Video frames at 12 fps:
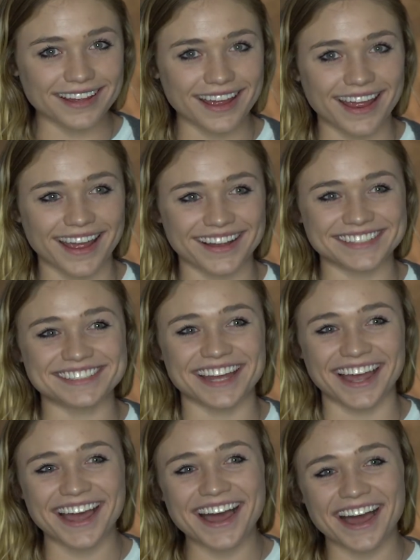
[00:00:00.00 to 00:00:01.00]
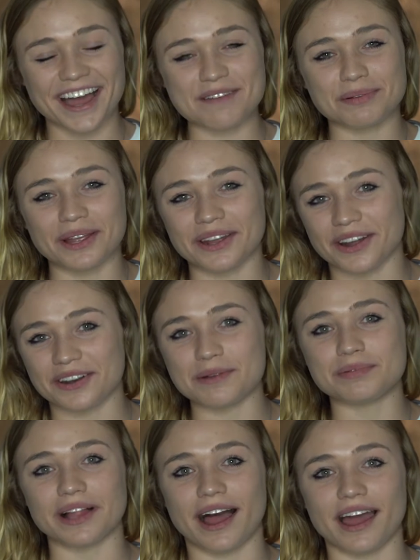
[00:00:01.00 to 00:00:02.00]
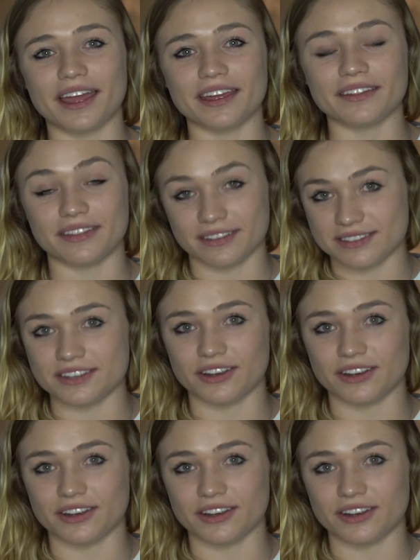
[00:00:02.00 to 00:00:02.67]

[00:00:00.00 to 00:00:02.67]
And I plan on applying this